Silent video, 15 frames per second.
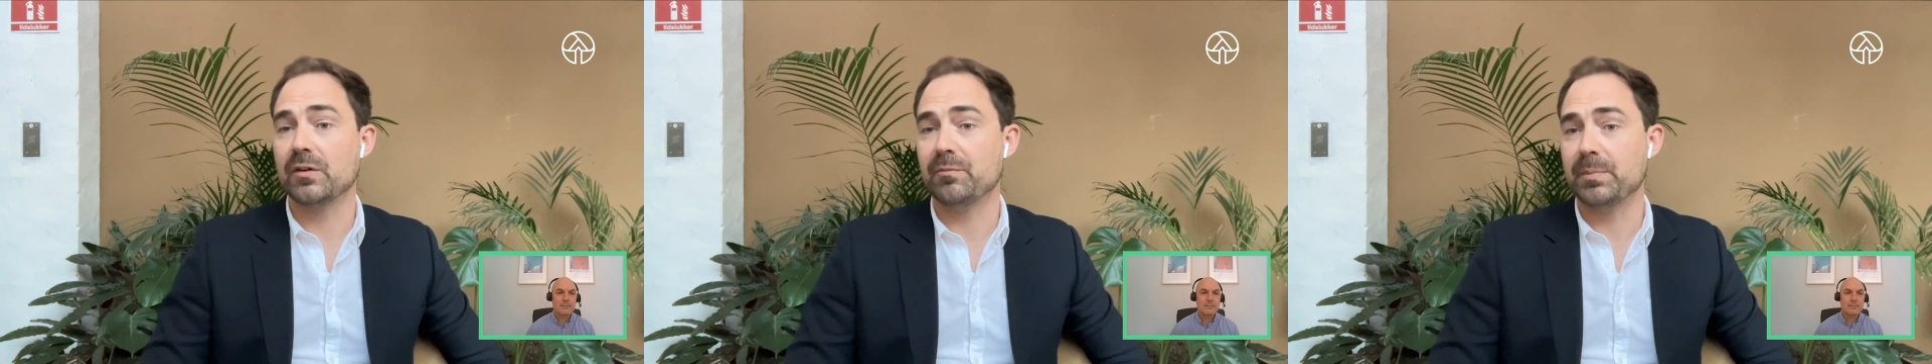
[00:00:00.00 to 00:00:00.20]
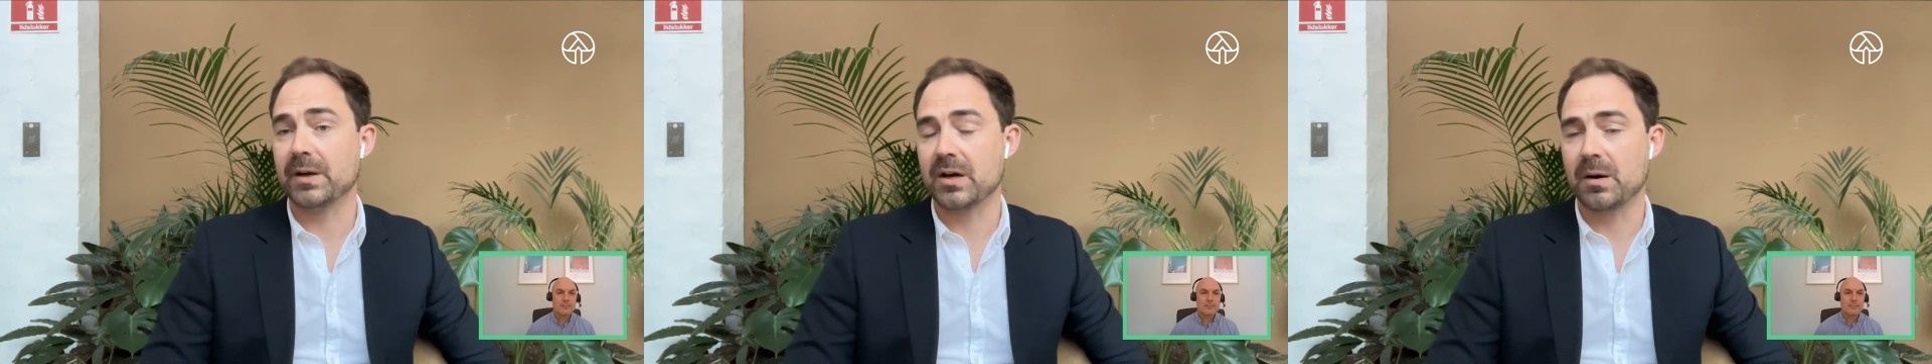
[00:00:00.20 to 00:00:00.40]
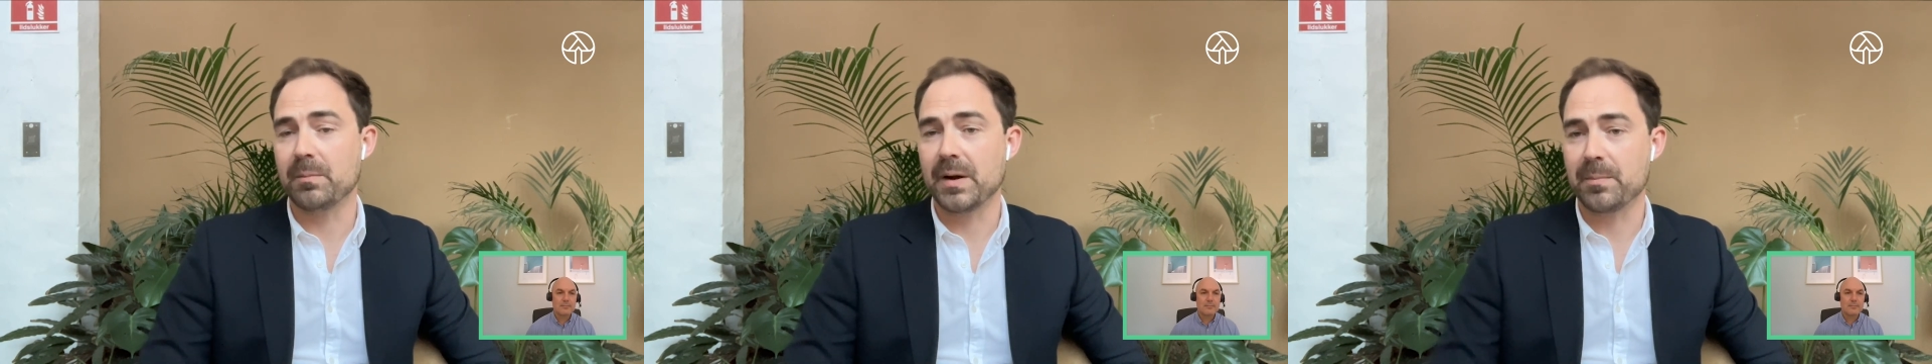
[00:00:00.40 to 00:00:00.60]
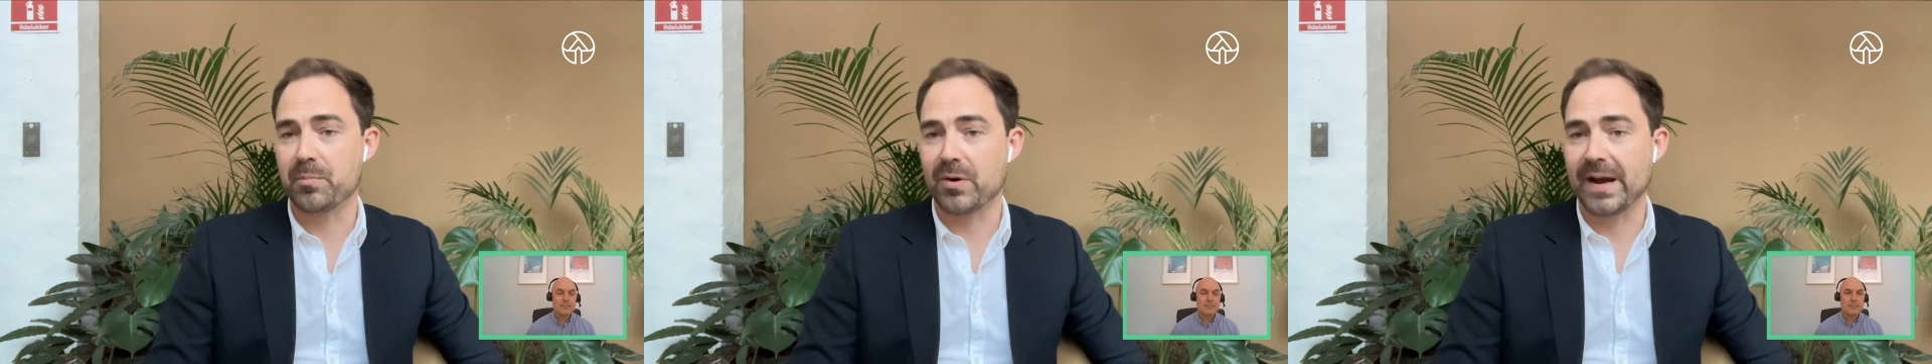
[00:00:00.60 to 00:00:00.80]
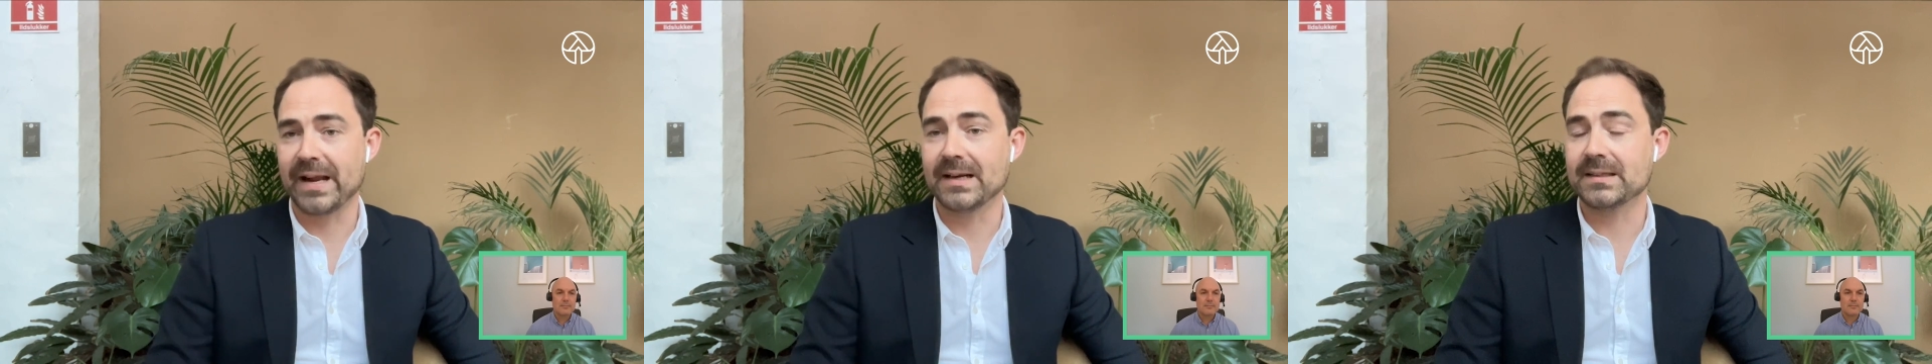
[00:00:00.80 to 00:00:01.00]
become a
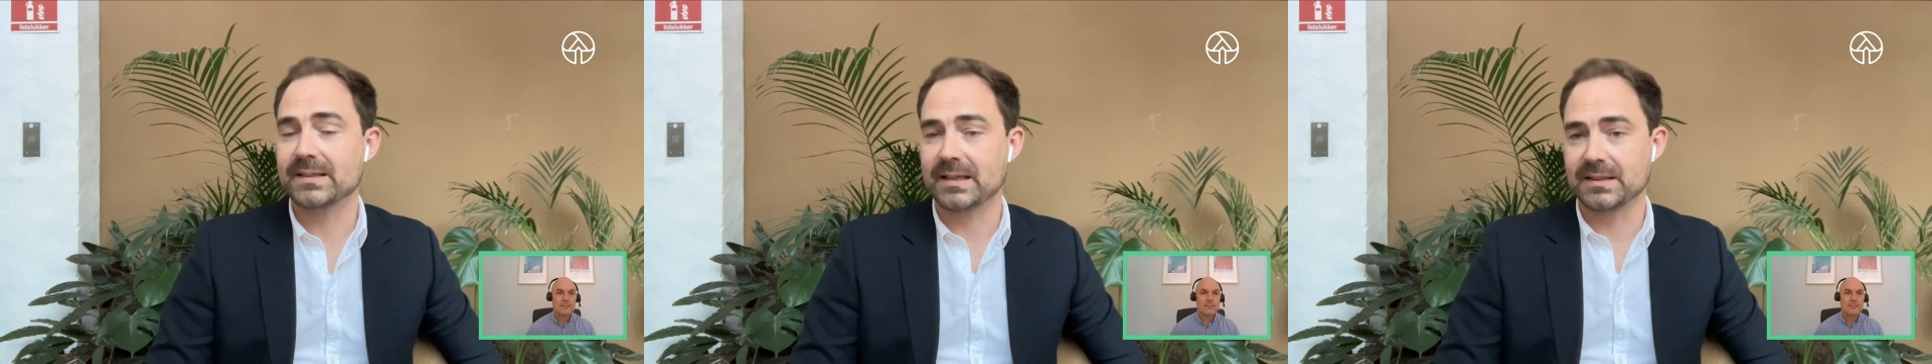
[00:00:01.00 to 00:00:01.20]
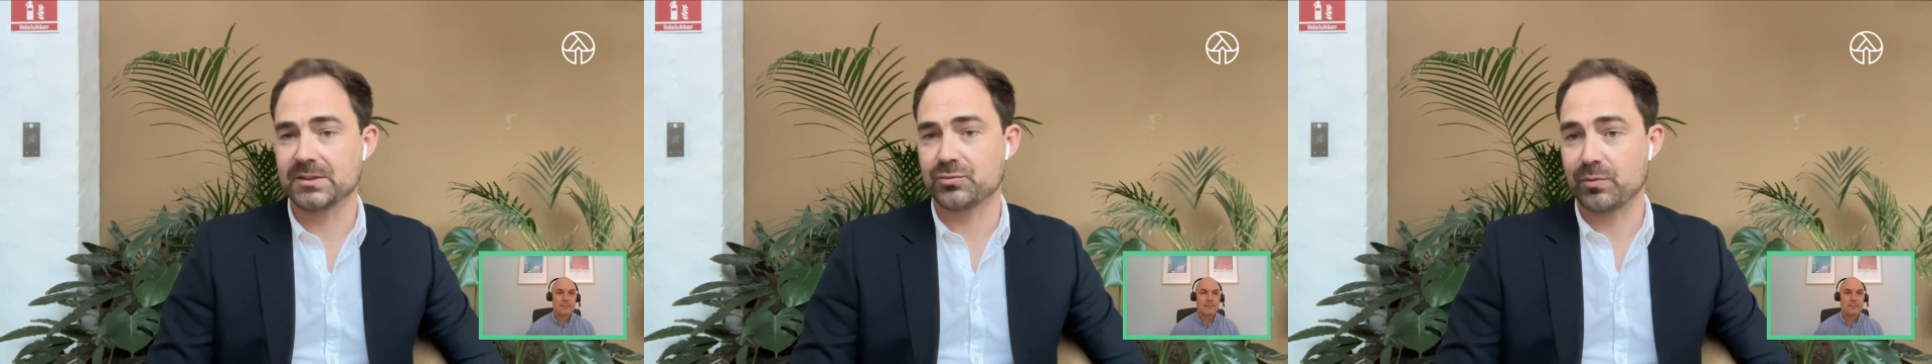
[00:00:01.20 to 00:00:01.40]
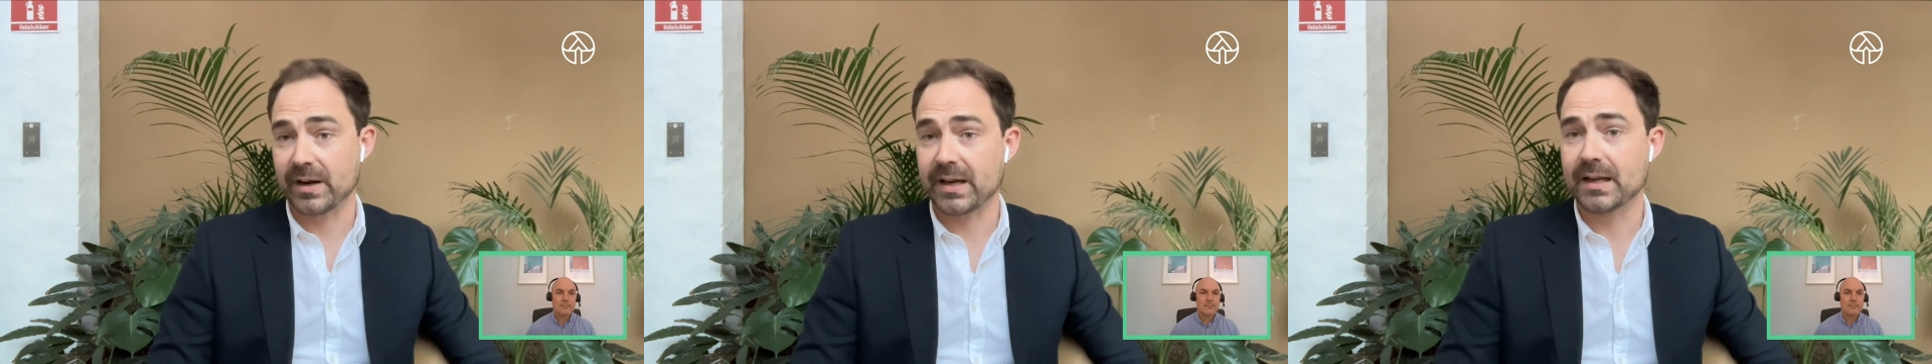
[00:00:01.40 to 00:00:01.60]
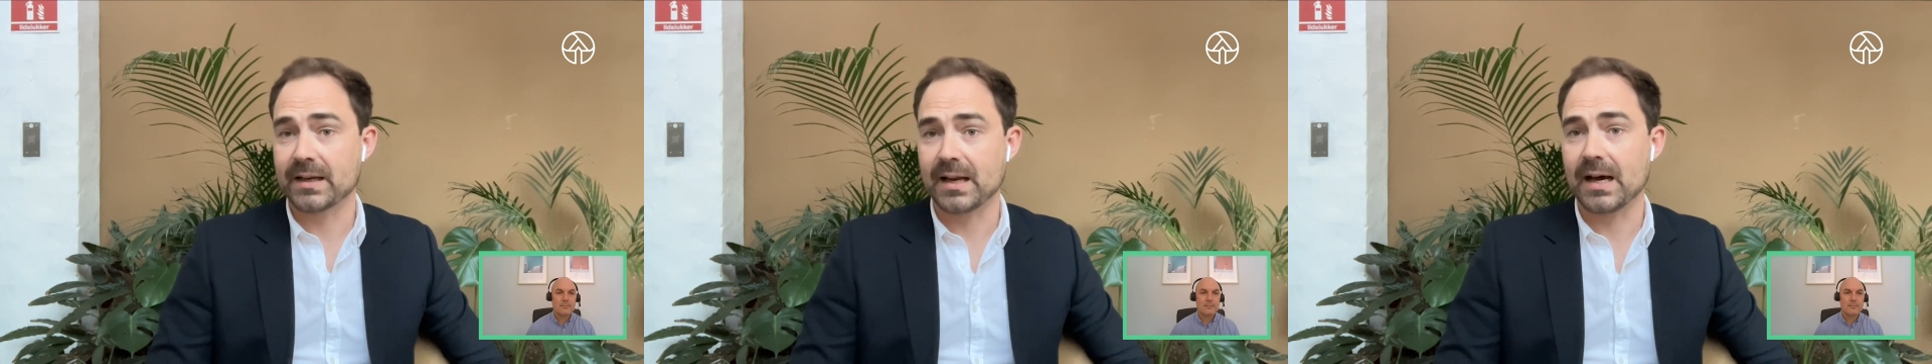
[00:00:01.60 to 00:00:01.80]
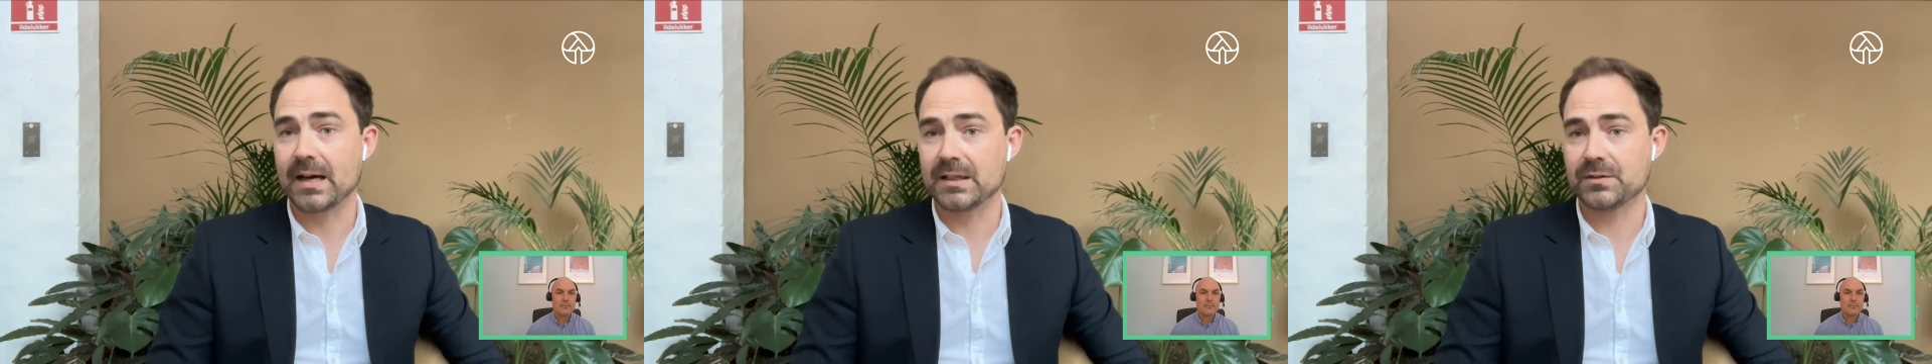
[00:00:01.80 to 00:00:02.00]
brand that is
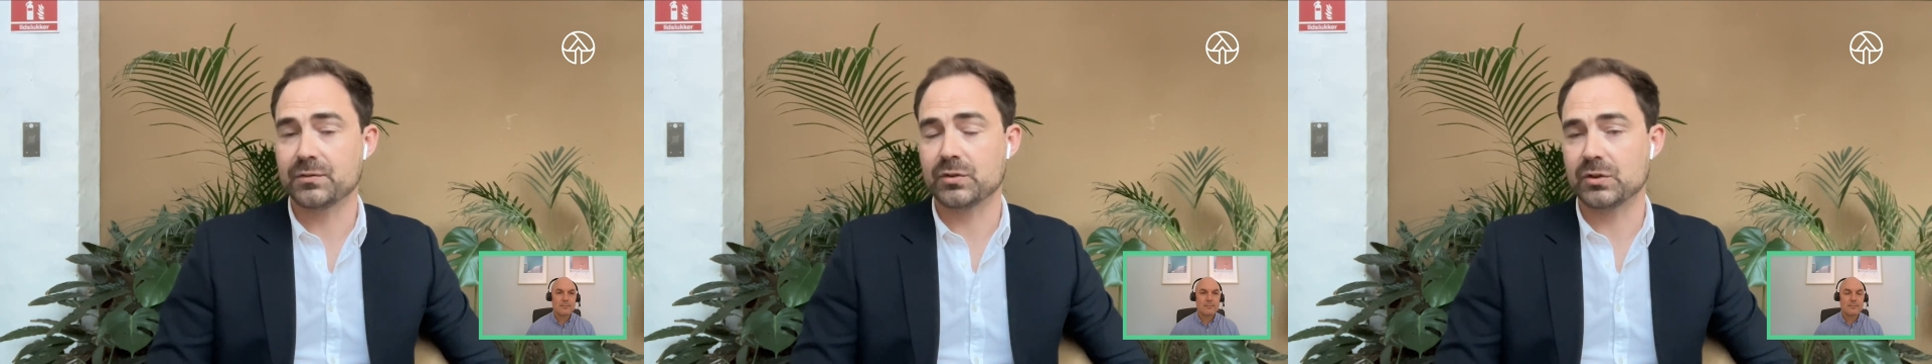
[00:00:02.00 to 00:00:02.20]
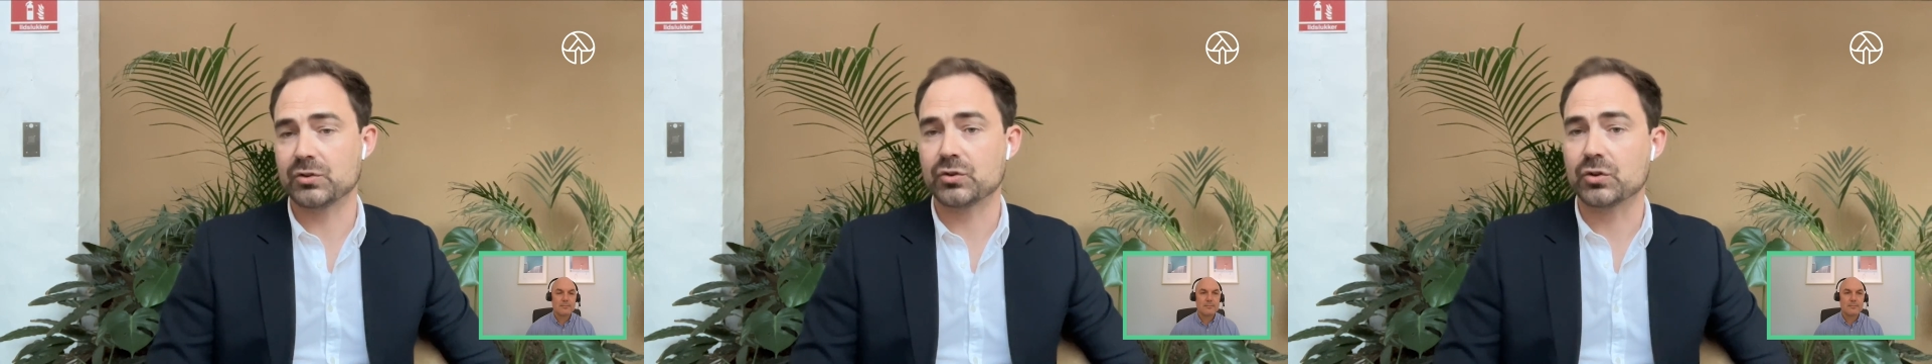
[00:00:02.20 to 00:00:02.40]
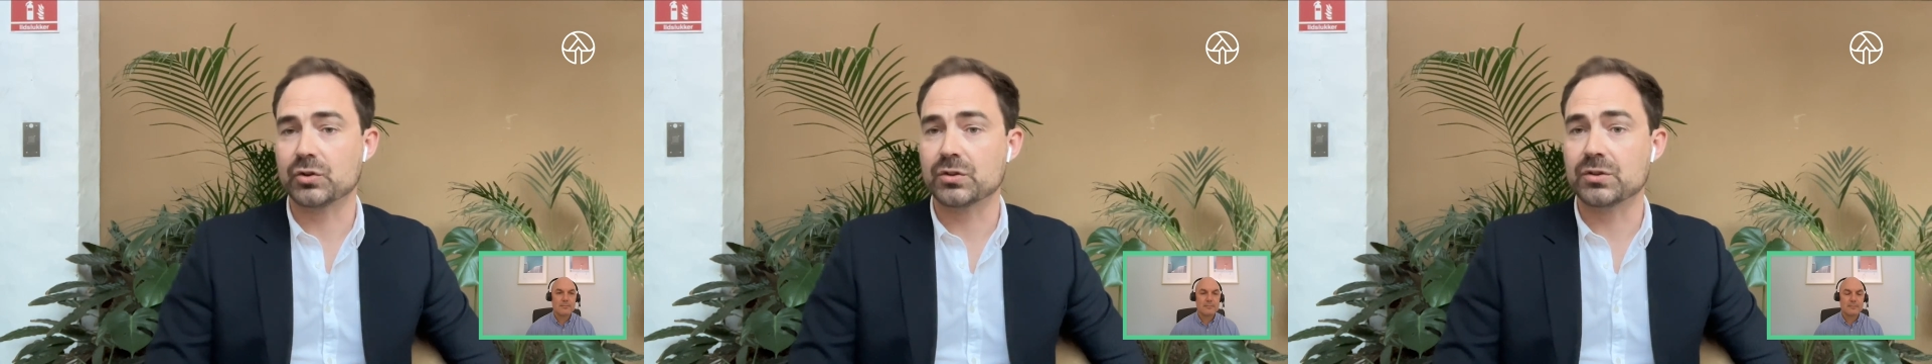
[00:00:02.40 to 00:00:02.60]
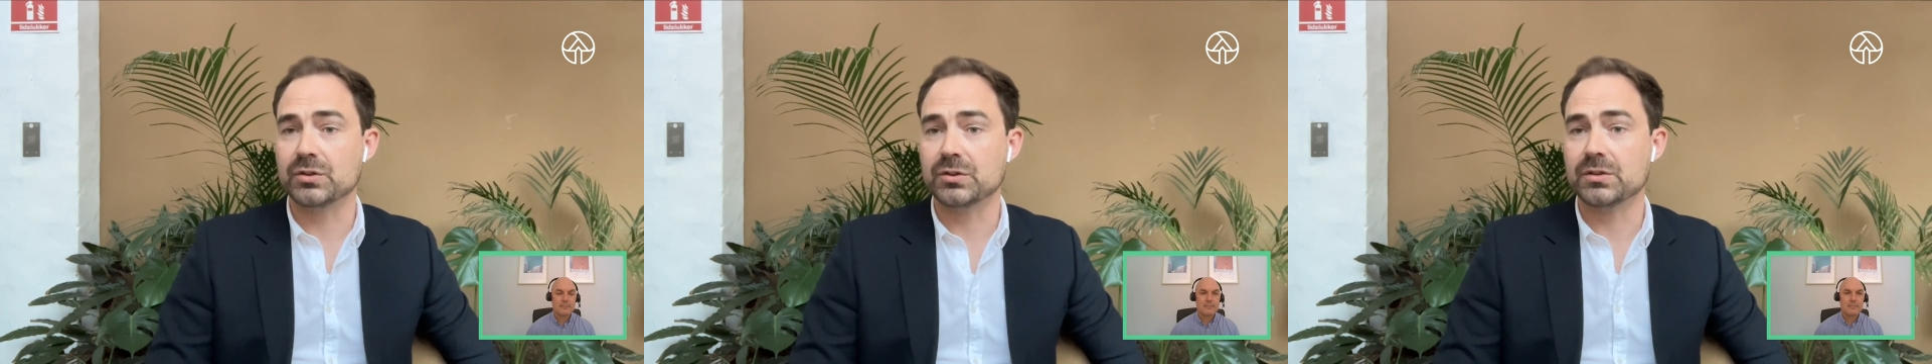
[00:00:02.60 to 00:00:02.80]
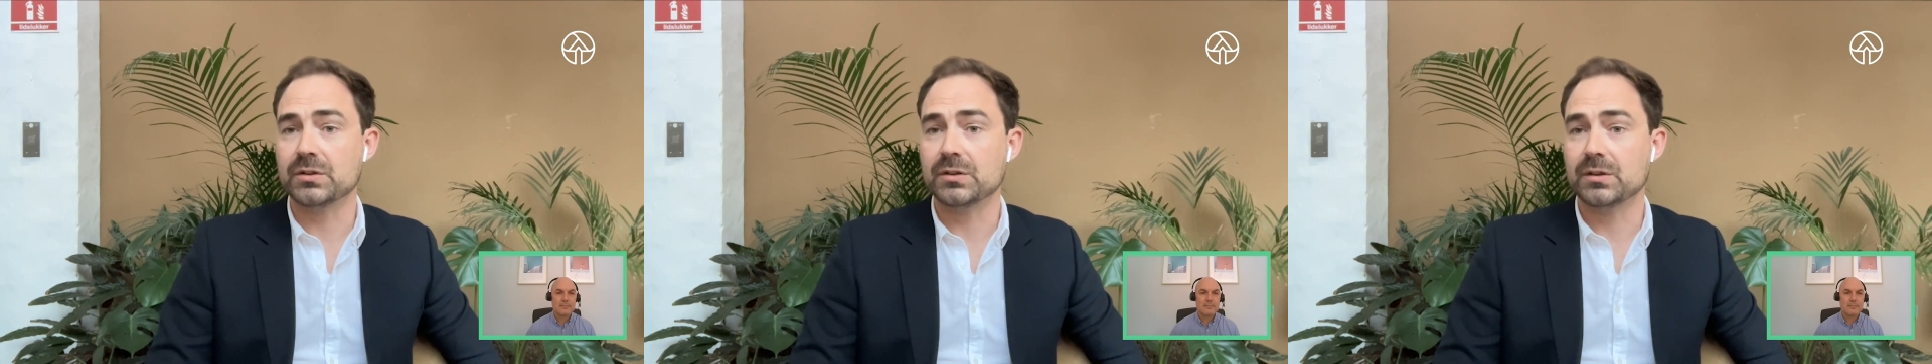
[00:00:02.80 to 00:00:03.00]
recognized for a
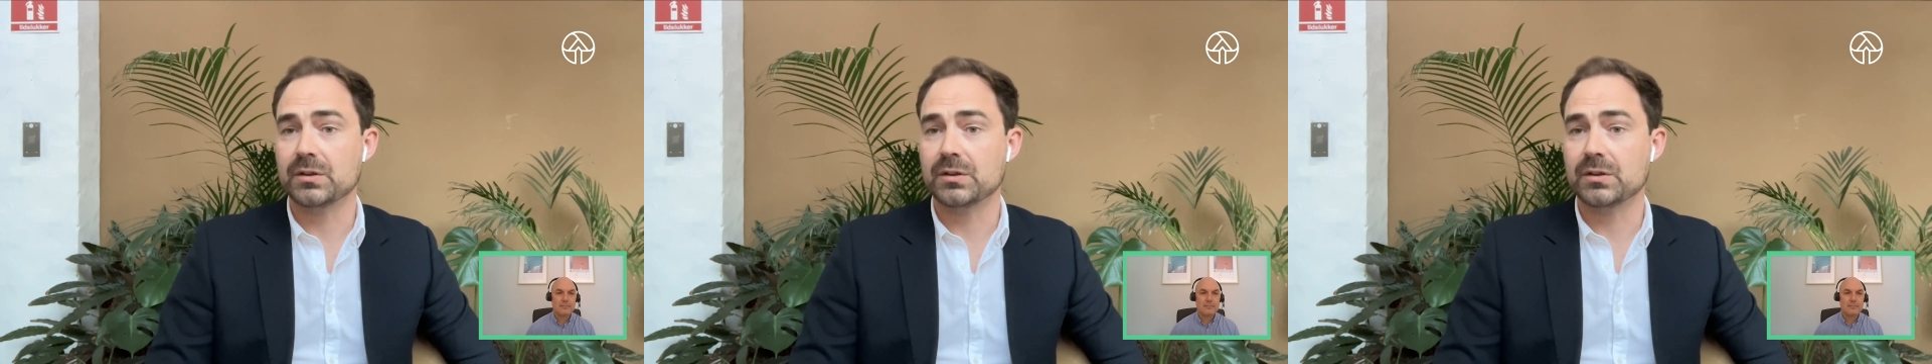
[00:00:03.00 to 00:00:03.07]
certain